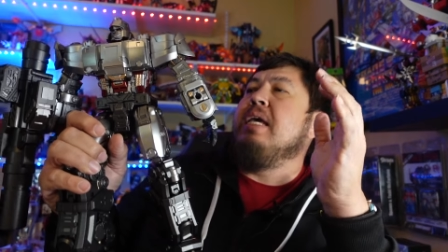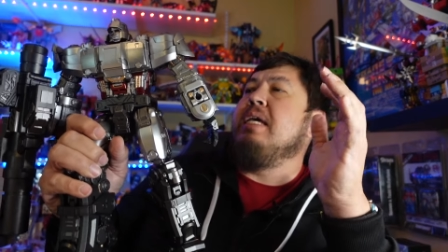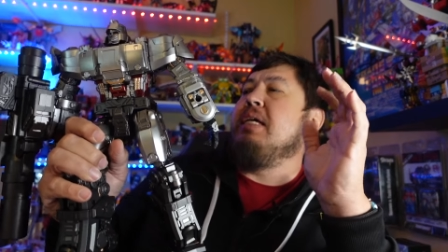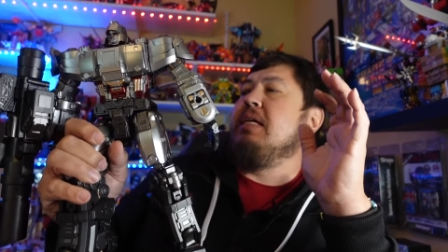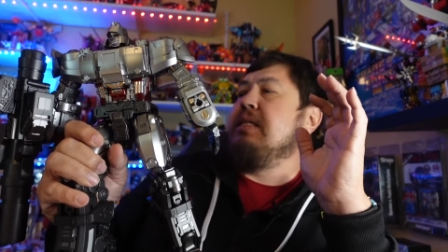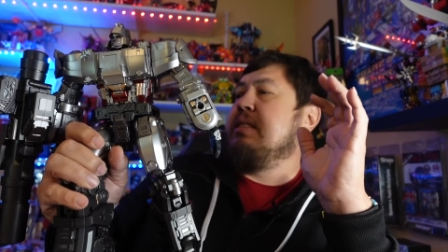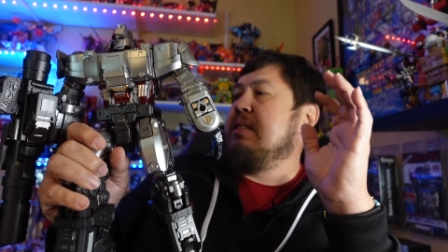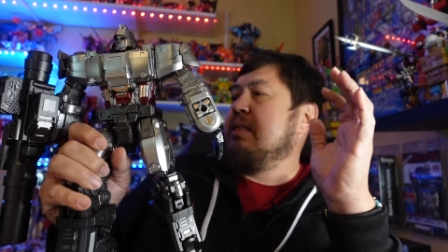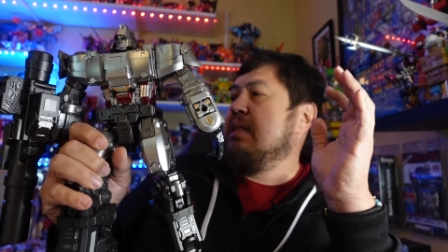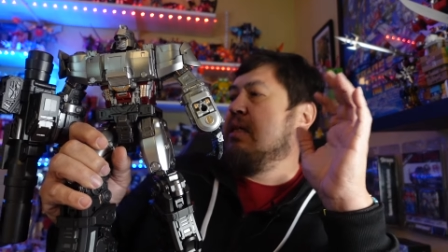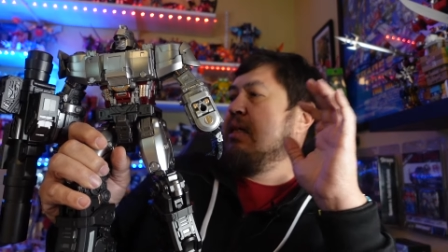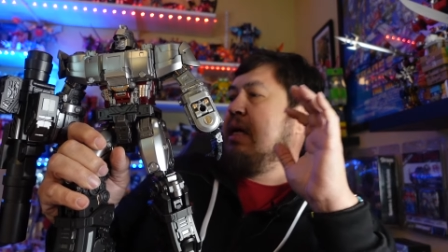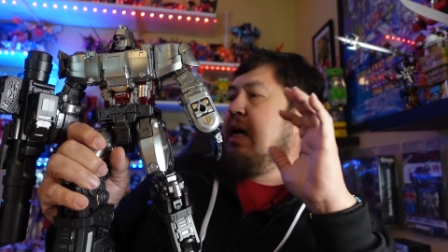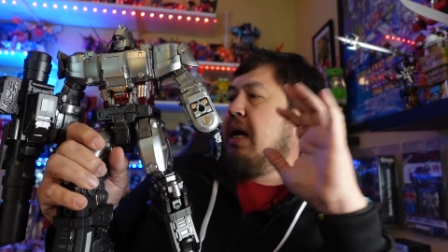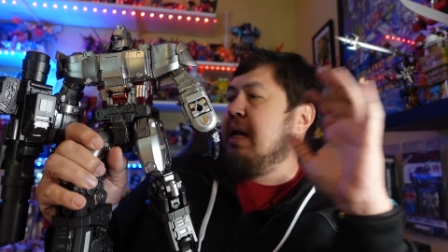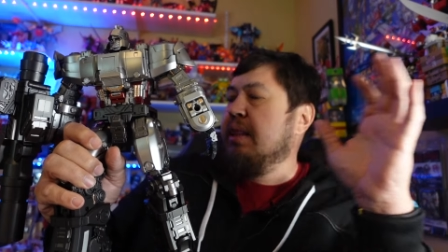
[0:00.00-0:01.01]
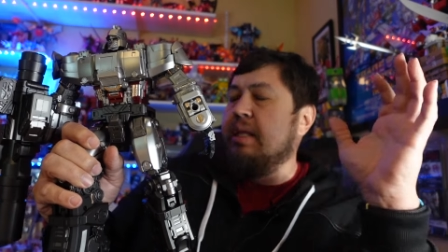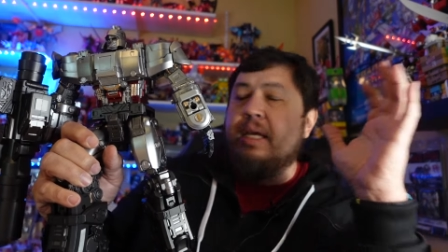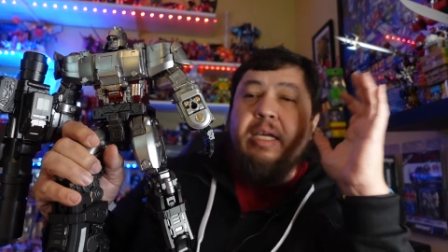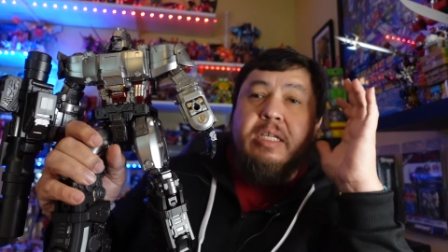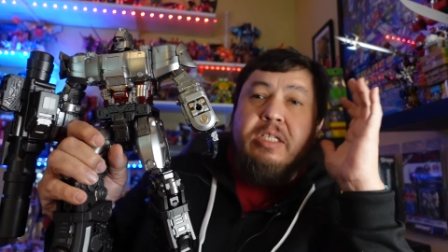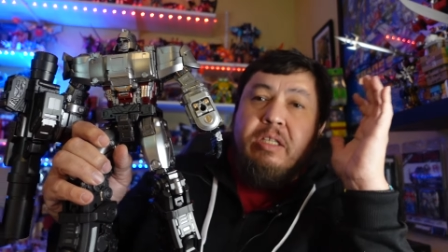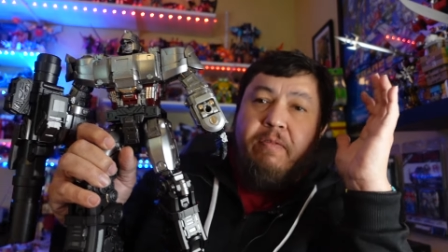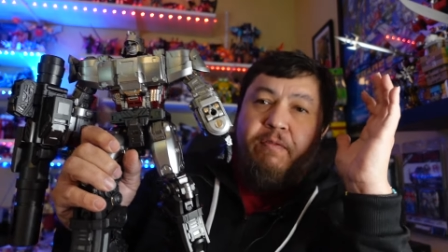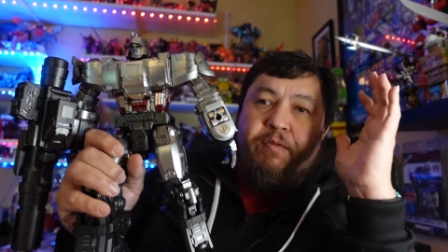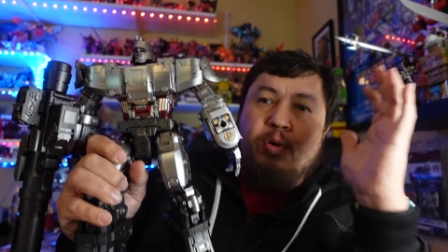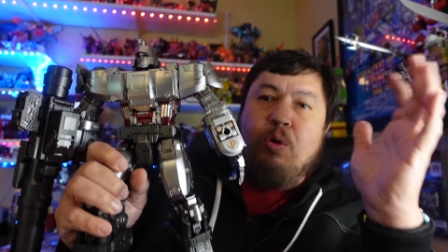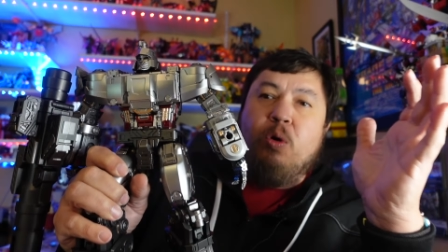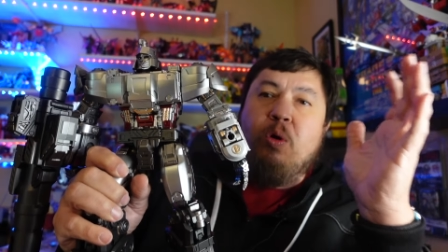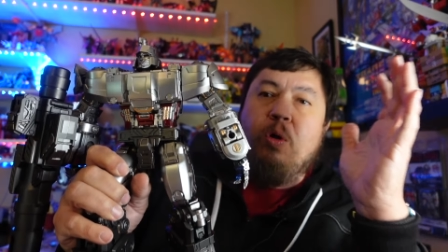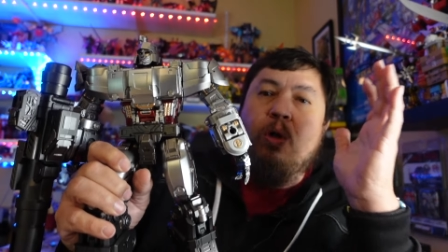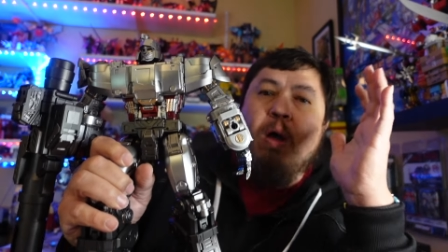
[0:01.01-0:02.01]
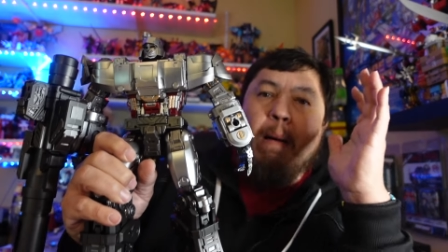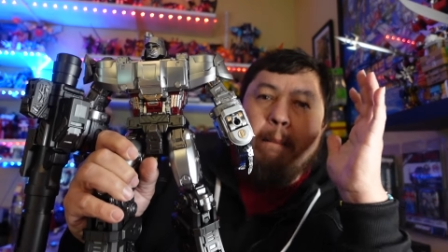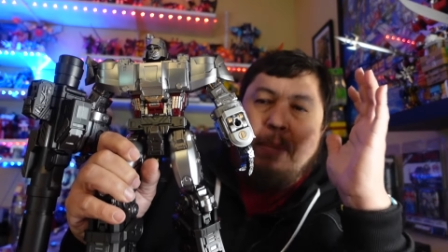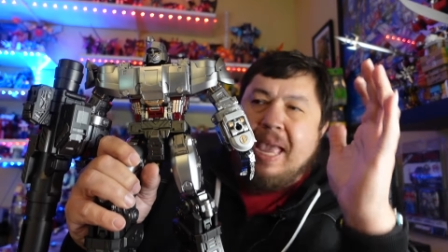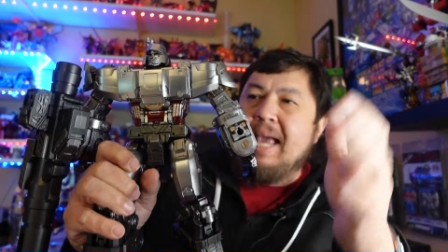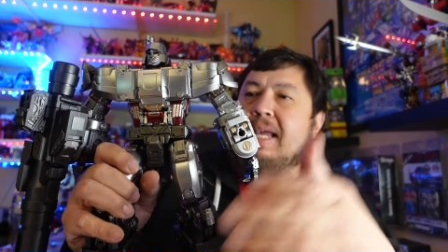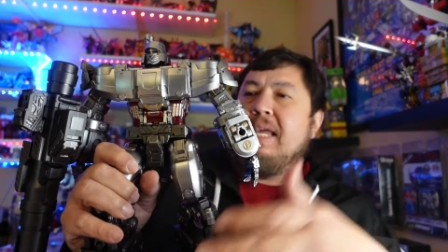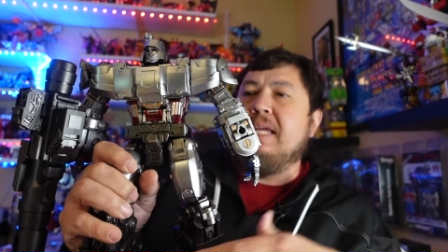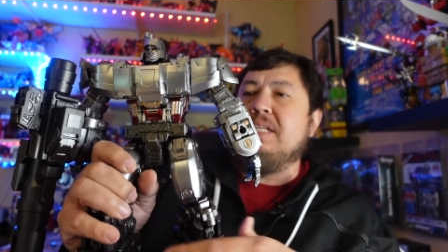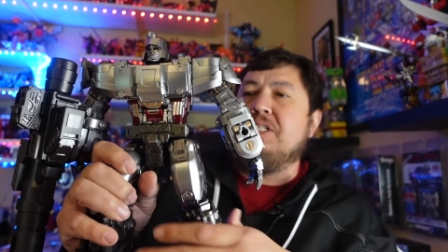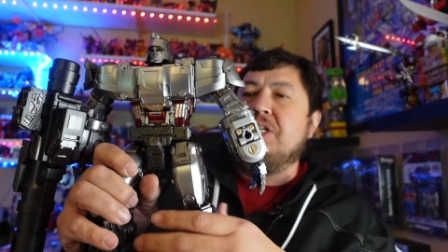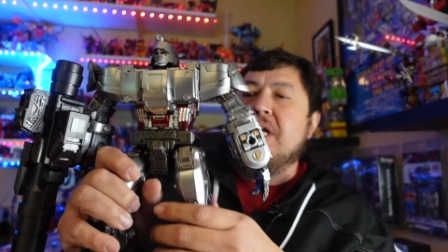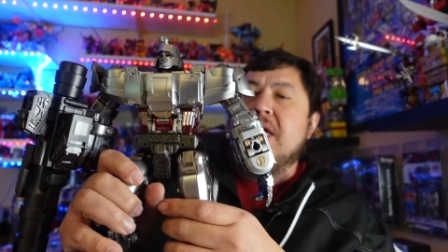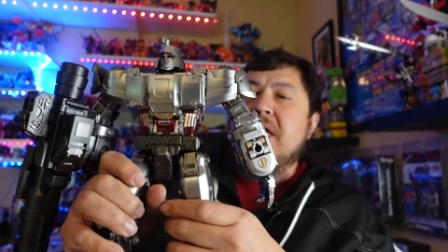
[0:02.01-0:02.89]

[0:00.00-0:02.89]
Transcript: He is got, he's the full package.